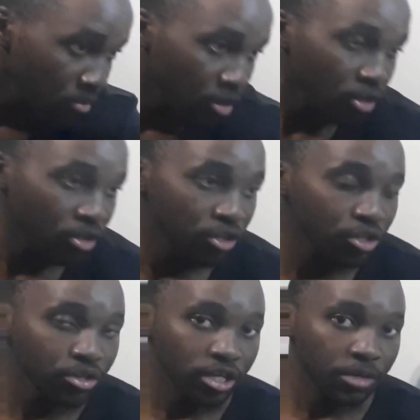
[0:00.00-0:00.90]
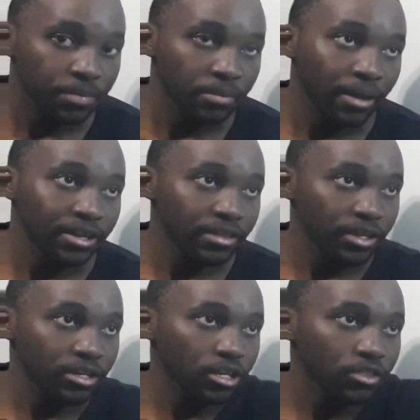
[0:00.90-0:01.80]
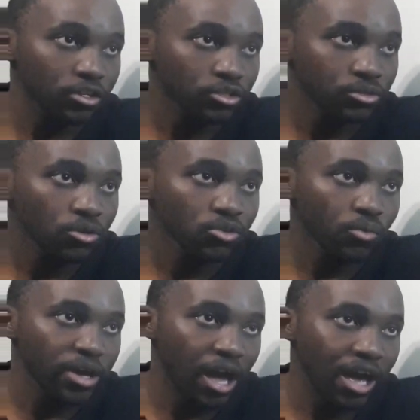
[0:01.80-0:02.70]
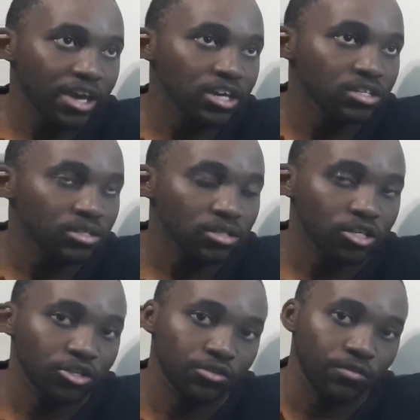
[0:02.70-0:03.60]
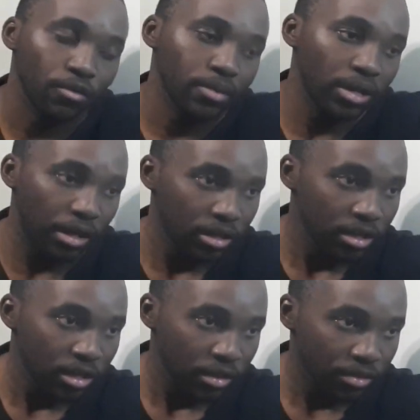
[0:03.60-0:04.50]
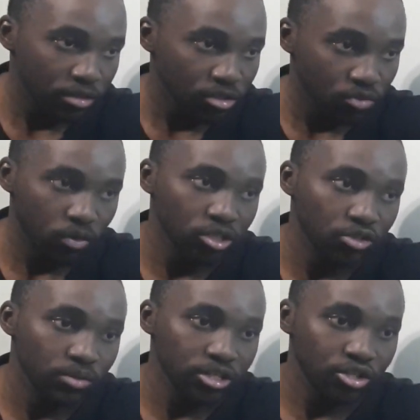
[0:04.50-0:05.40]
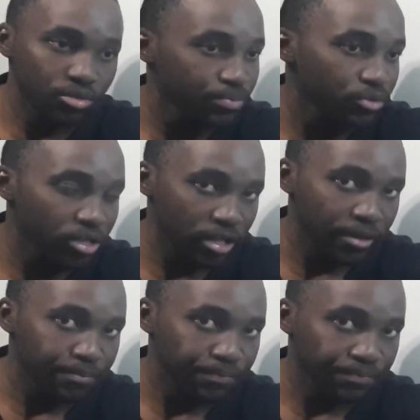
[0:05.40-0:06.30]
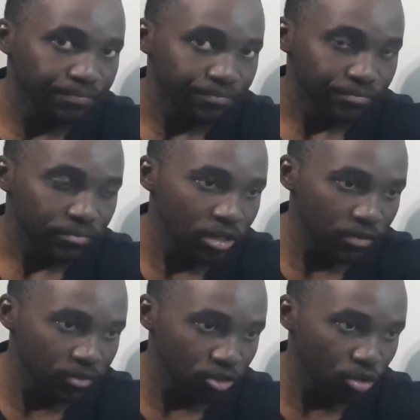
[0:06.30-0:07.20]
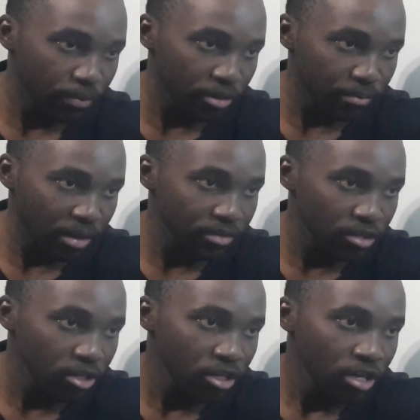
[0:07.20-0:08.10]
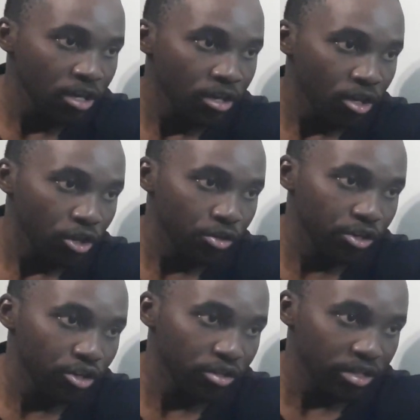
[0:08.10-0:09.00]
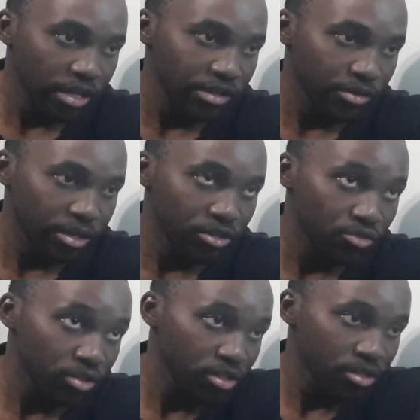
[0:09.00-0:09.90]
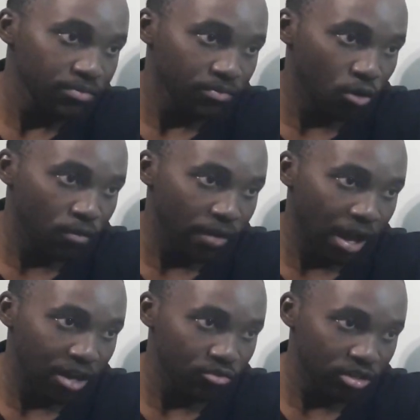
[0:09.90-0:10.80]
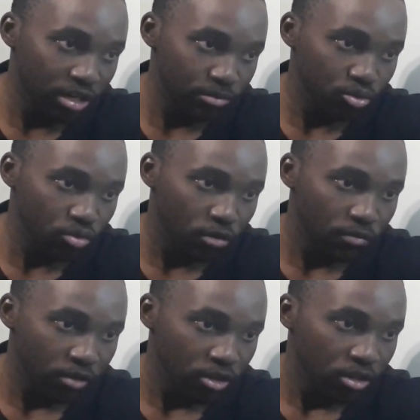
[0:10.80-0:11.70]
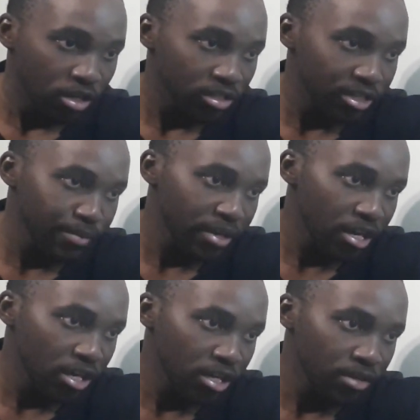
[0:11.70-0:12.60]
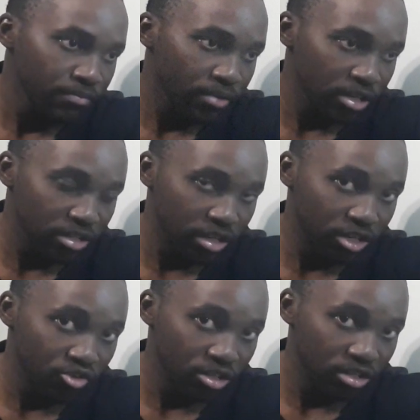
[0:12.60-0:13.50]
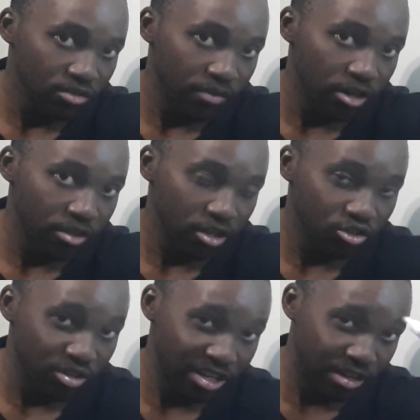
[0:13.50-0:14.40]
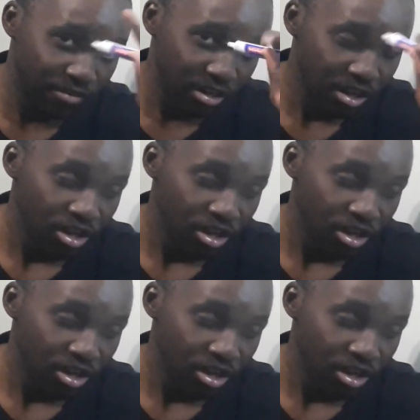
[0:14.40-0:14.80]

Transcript: you need to keep in mind that in the slot where I is in your formula, this is what you will need to put there. If it's compounded monthly, you need to say your interest over 100 times 12. Semi-yearly, it's the interest value that you're given